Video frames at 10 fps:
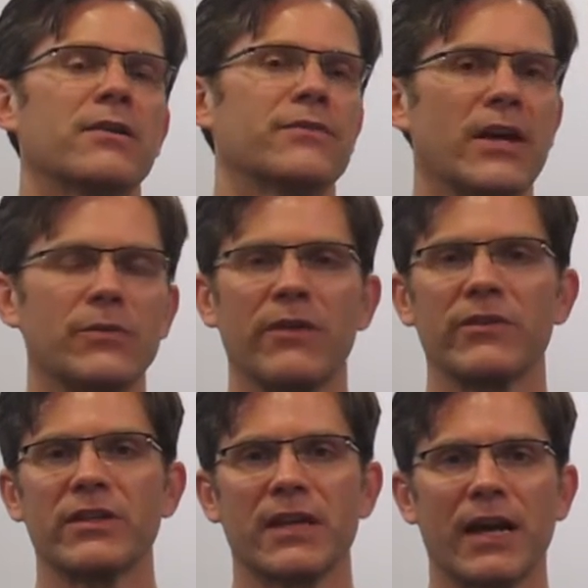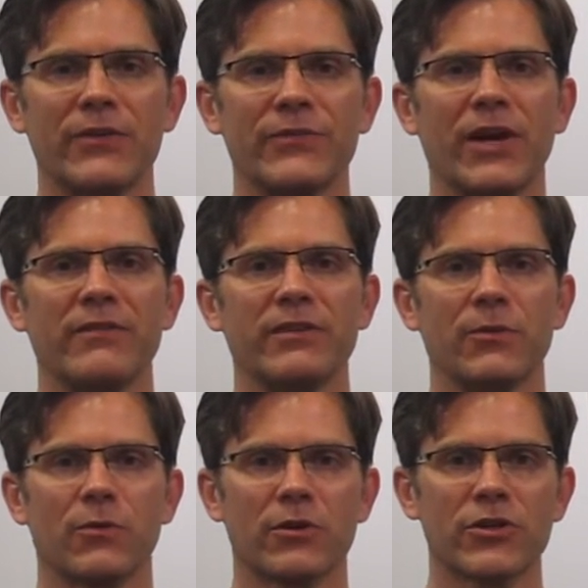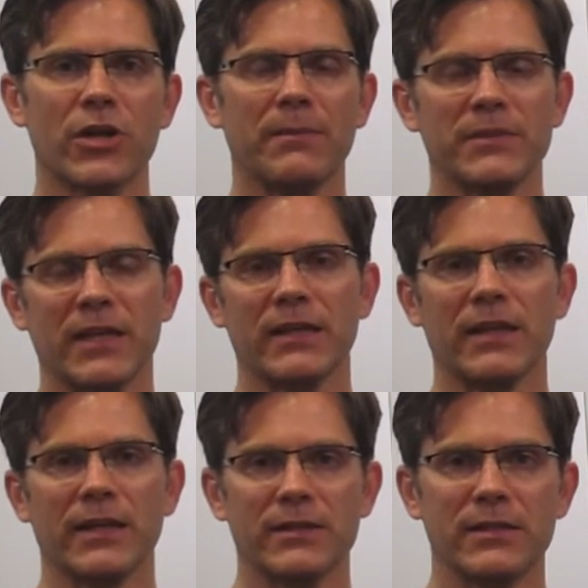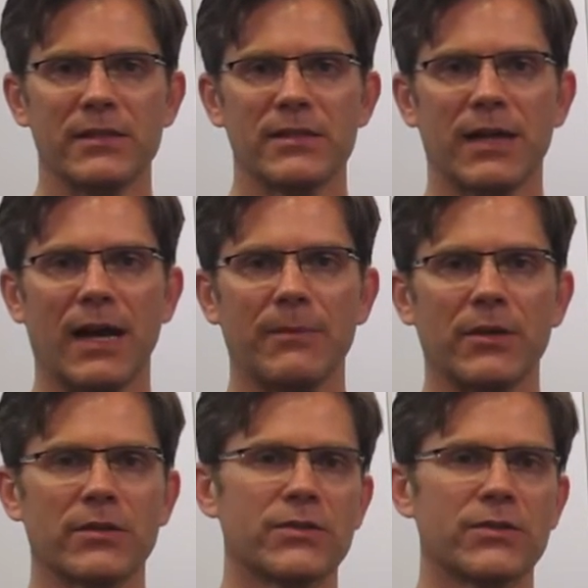In fact, we have an entire 5-day workshop dedicated to these topics.